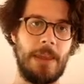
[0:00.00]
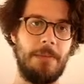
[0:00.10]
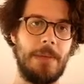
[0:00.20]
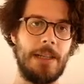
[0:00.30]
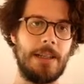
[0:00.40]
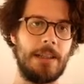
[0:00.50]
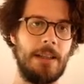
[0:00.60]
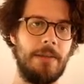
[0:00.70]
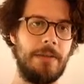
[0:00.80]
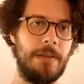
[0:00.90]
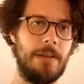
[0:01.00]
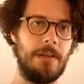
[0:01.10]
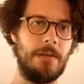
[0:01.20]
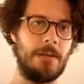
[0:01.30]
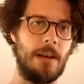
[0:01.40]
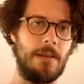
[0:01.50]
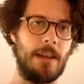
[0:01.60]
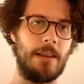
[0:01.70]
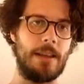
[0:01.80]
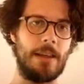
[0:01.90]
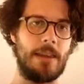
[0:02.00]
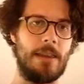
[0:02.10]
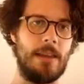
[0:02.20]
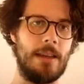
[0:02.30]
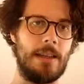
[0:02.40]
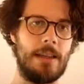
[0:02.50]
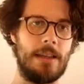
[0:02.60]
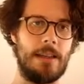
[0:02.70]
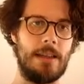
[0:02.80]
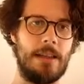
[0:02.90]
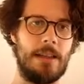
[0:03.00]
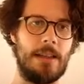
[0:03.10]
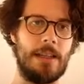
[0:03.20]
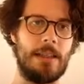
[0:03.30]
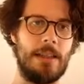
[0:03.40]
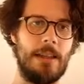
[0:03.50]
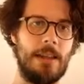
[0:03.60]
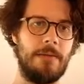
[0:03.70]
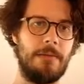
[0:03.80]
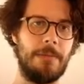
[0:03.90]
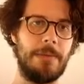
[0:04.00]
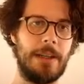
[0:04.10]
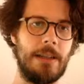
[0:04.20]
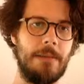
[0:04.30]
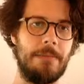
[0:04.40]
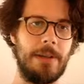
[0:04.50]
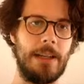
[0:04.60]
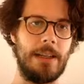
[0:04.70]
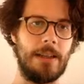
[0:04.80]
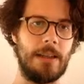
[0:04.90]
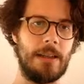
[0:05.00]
basically if you do something like this, let's see, if we pretty print,